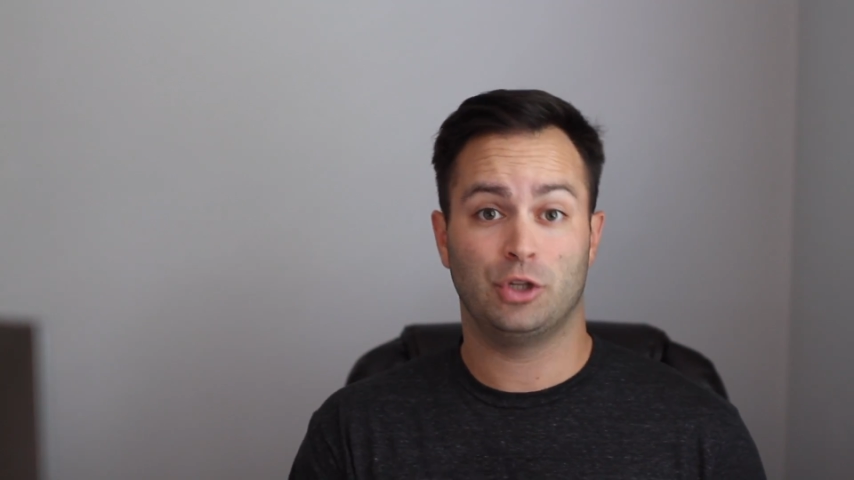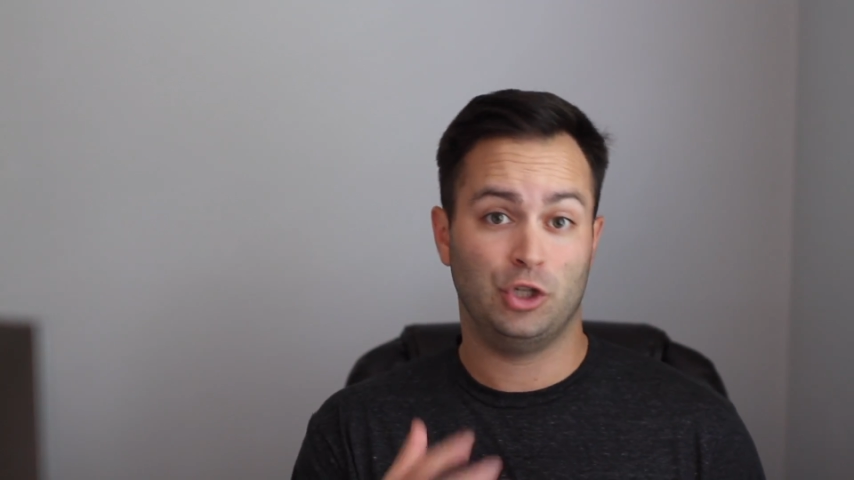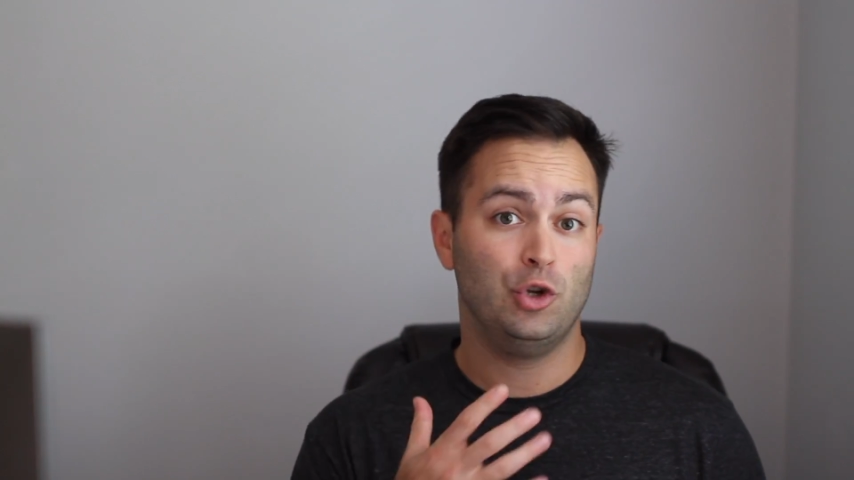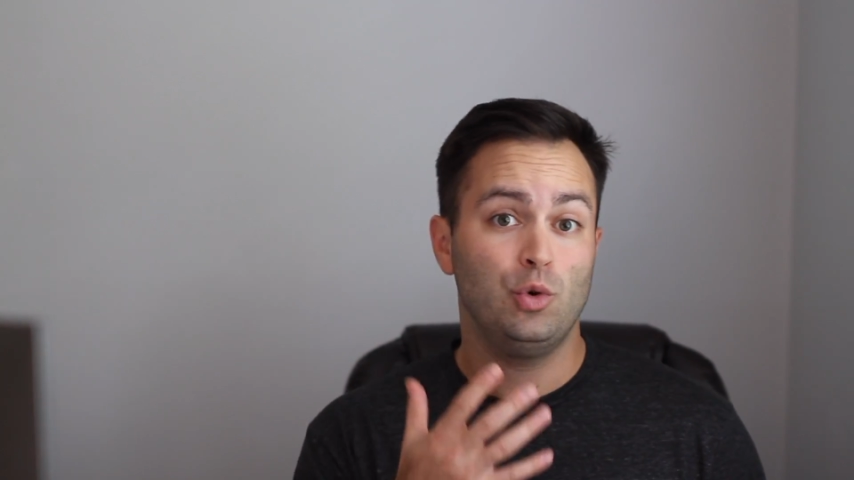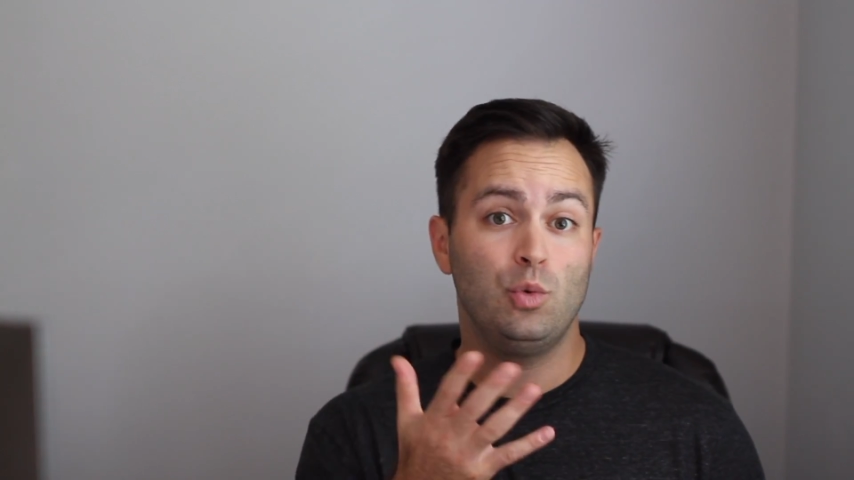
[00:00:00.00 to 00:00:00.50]

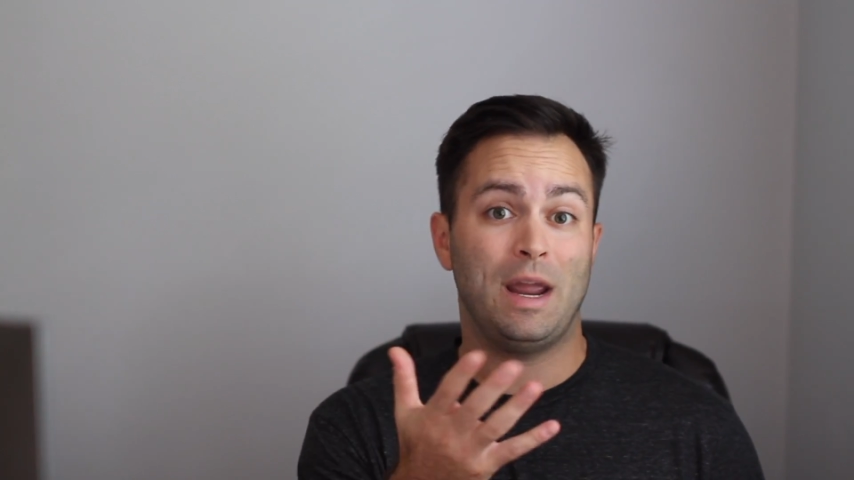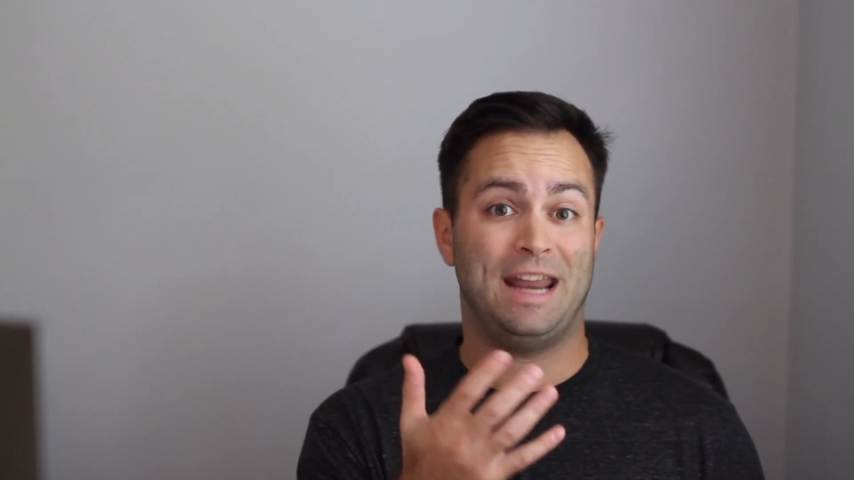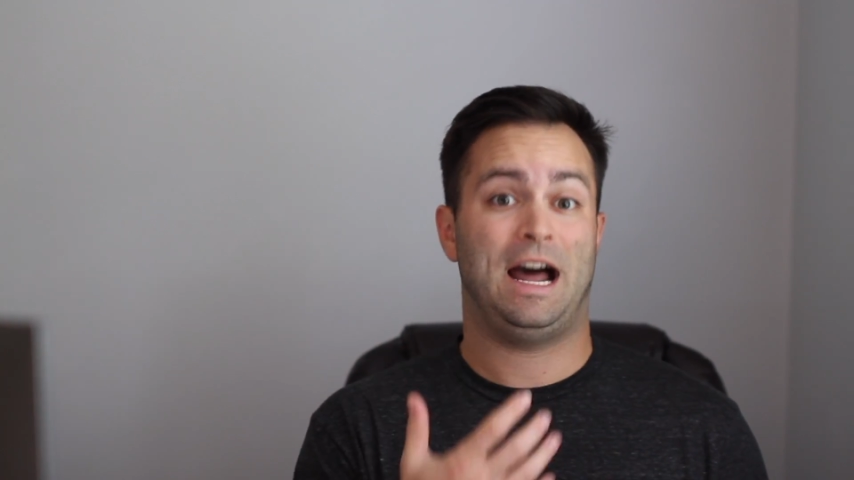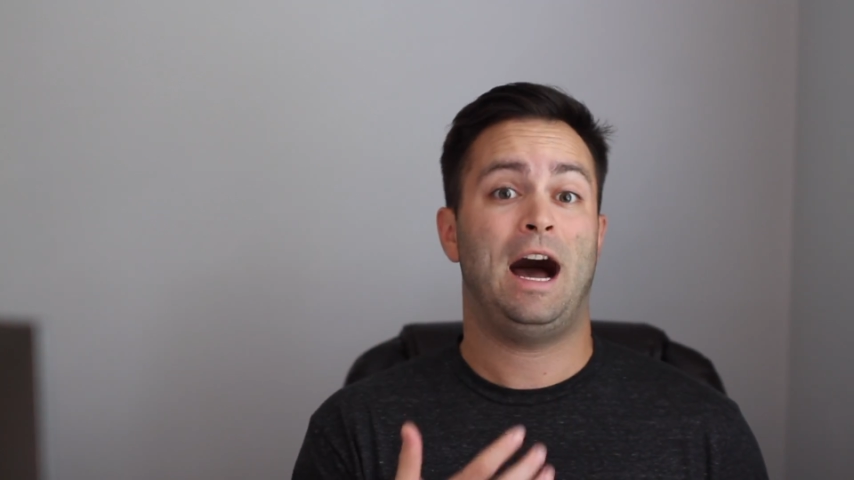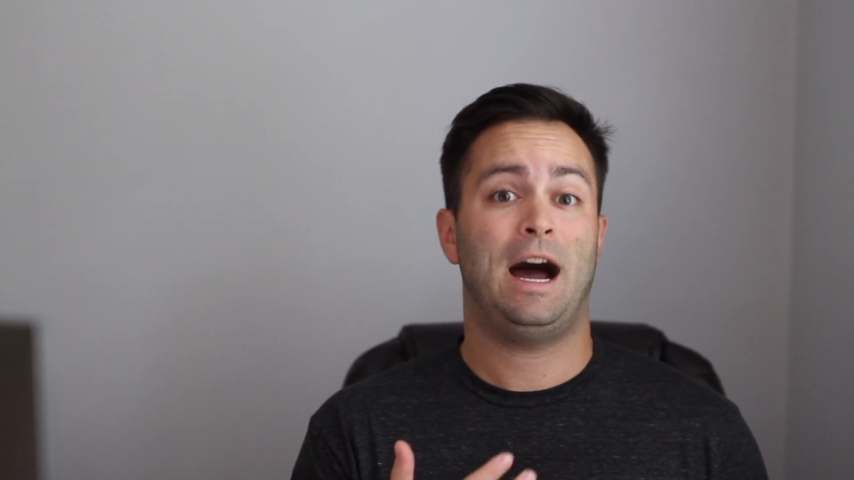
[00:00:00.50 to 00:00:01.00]
you
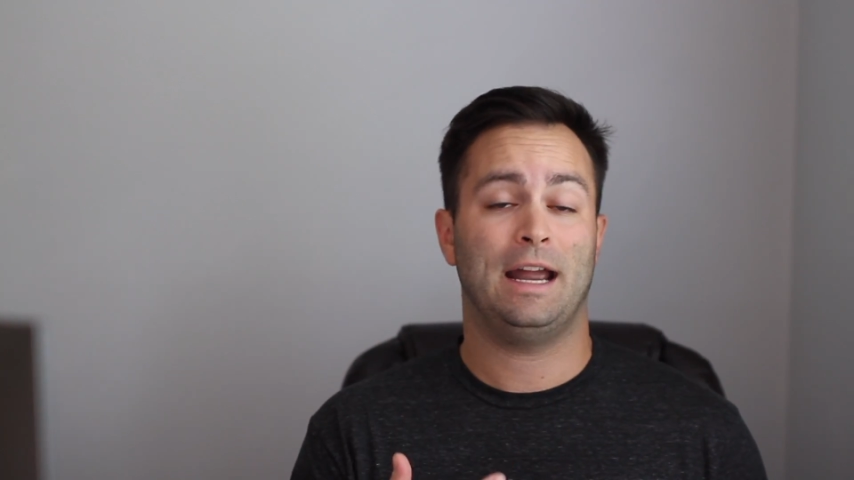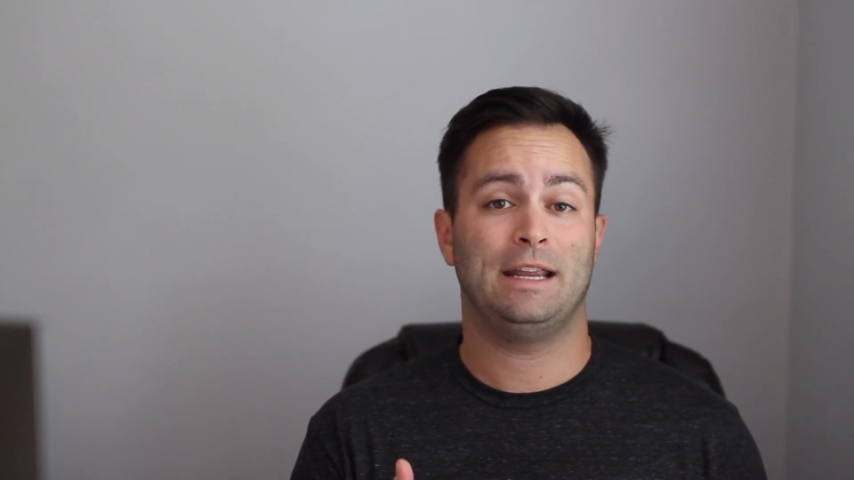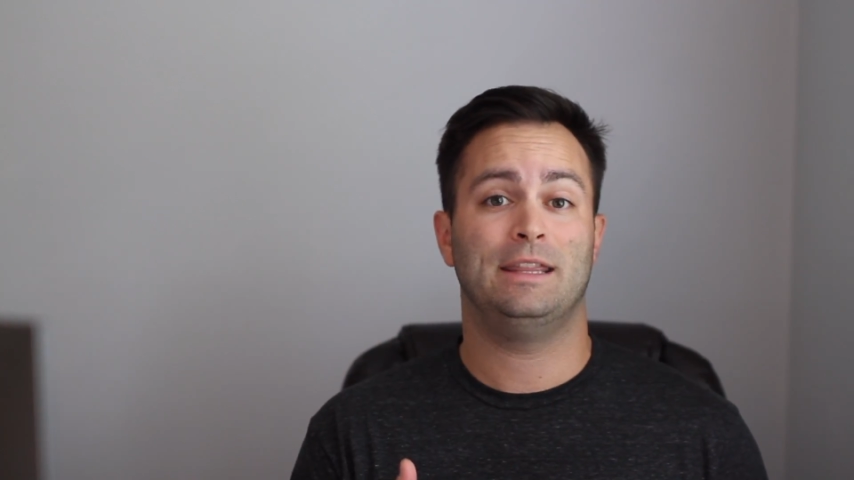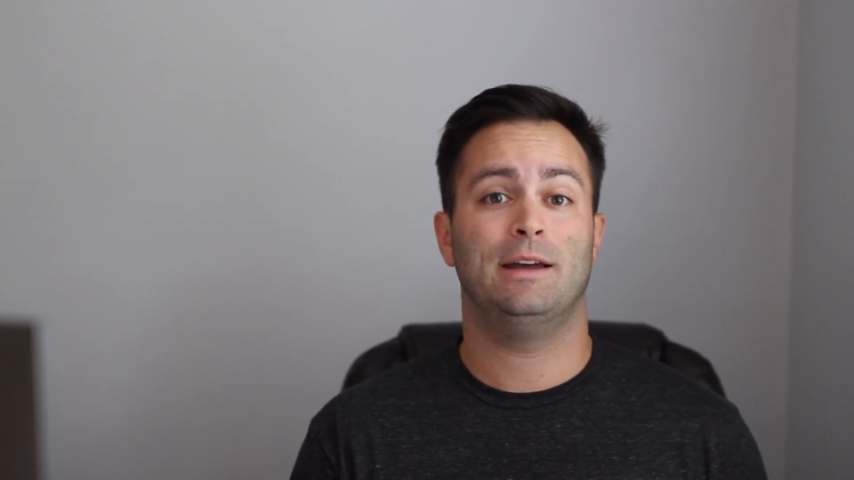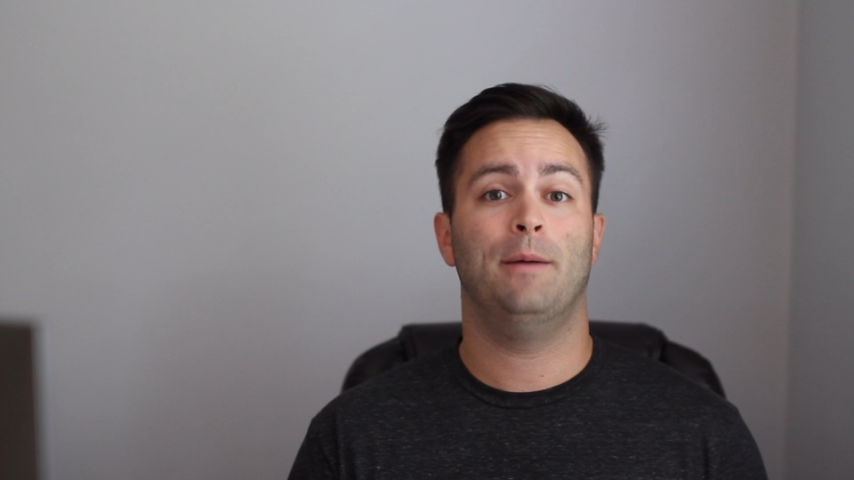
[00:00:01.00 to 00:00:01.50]
and
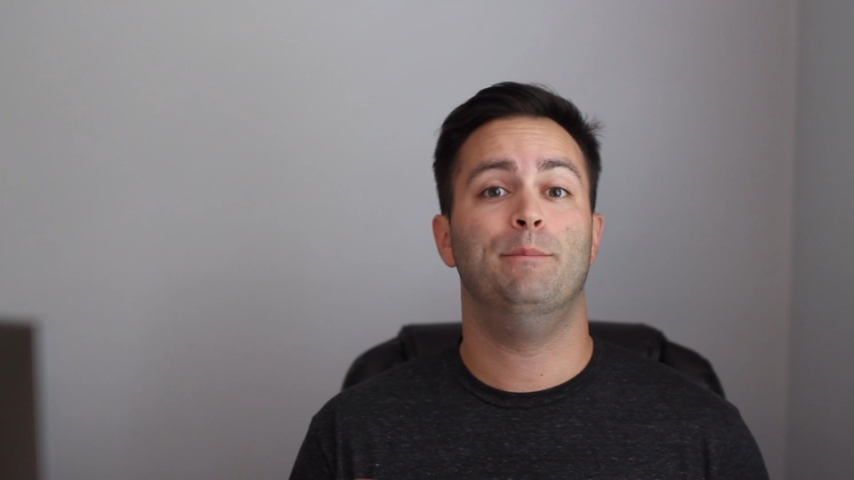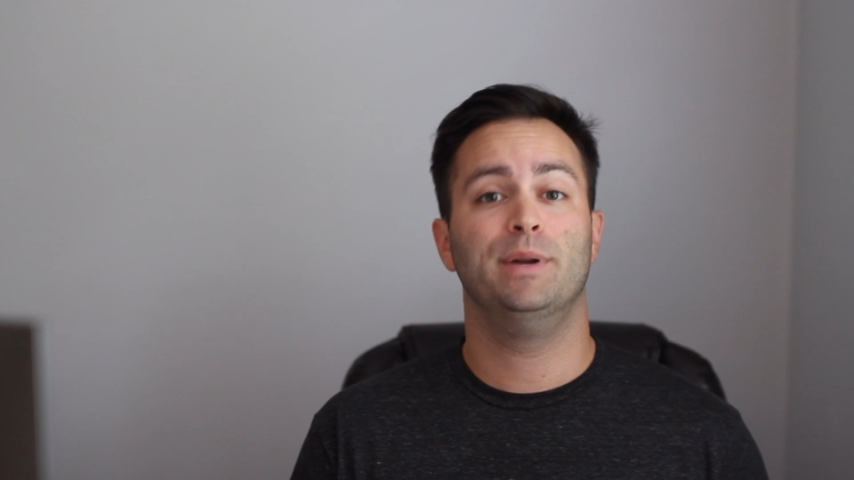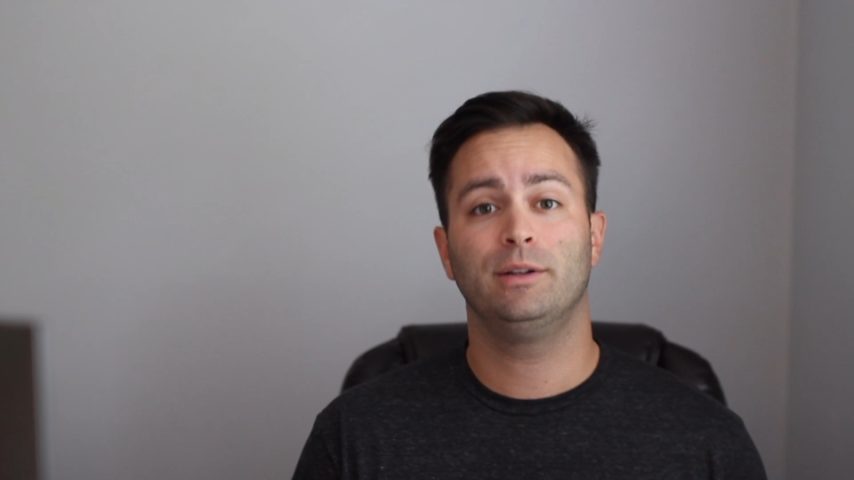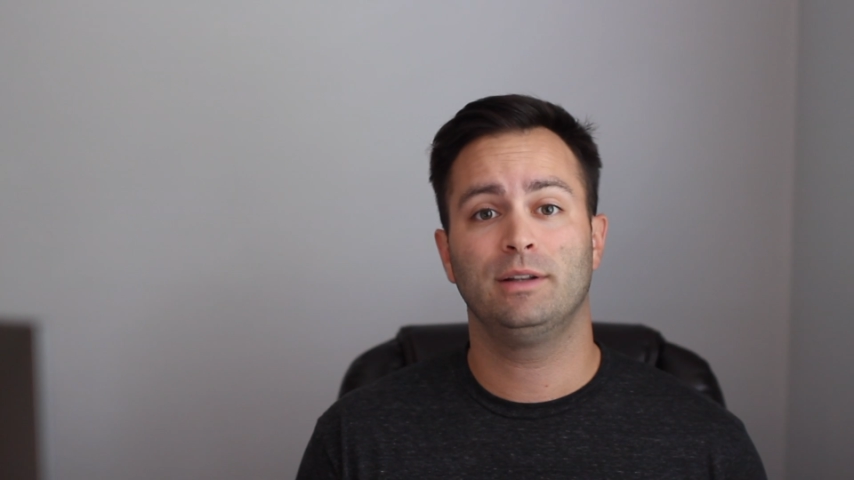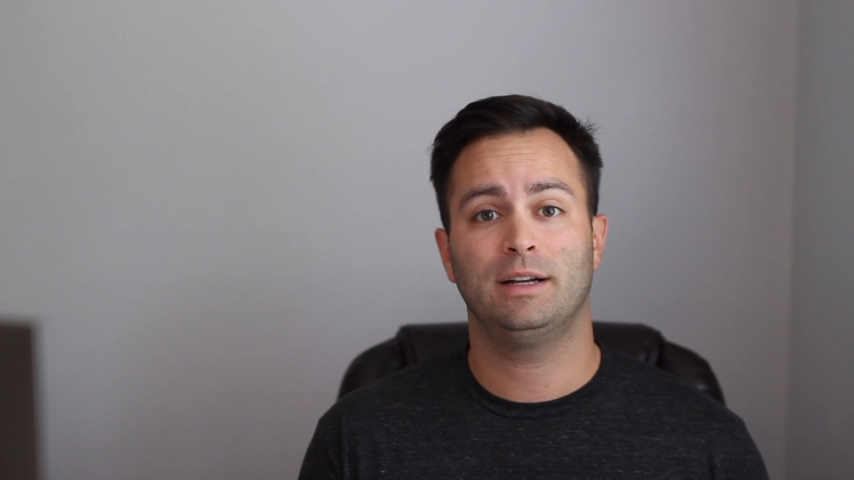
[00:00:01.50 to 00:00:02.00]
I, the
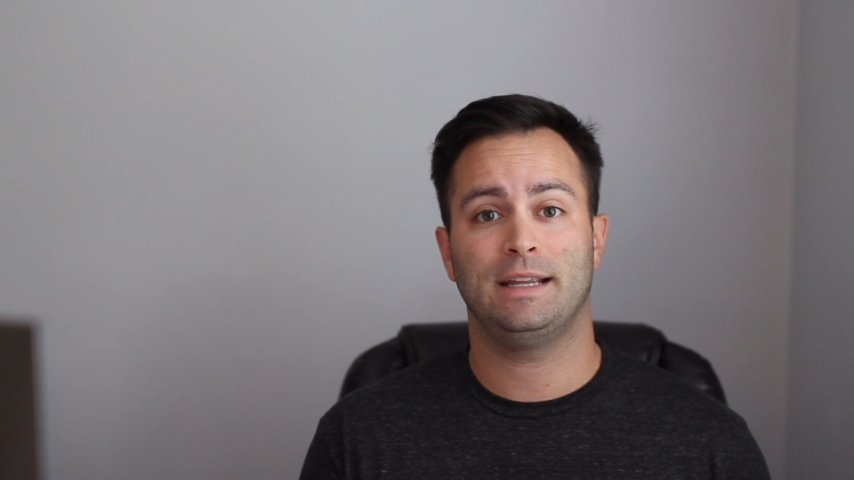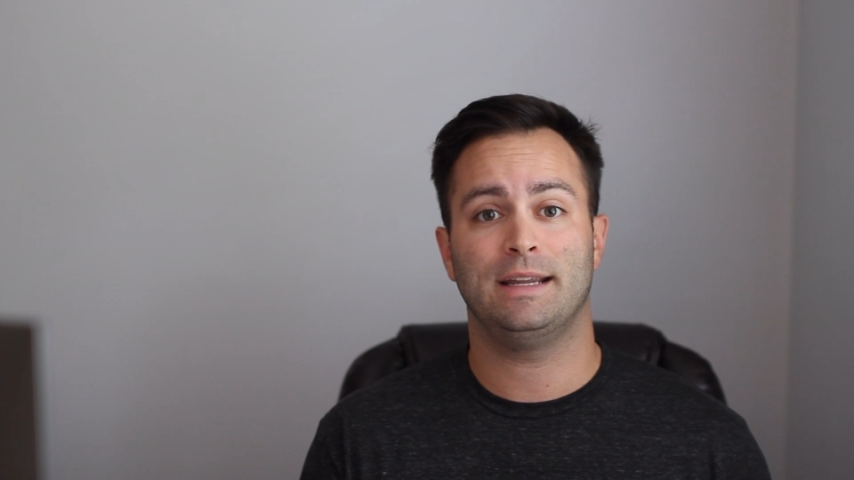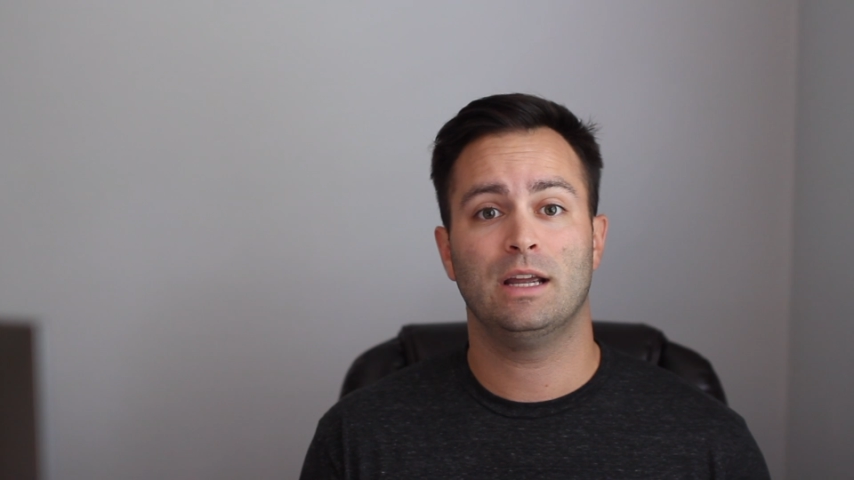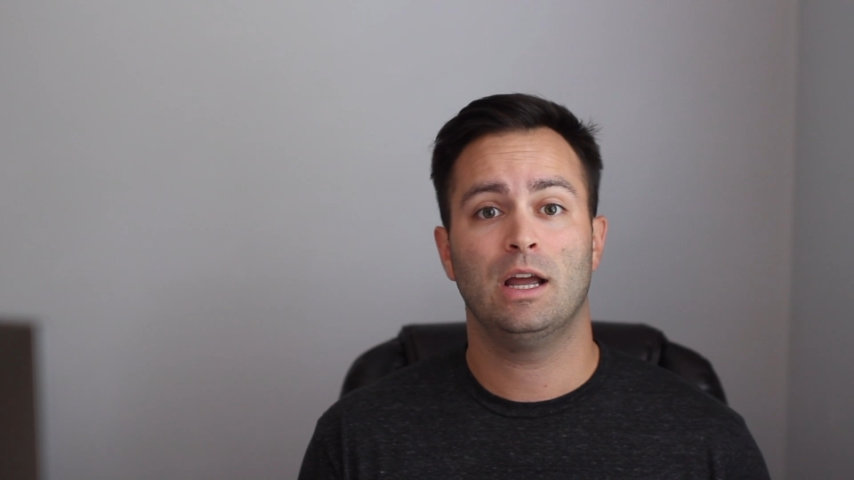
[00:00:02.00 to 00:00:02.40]
ability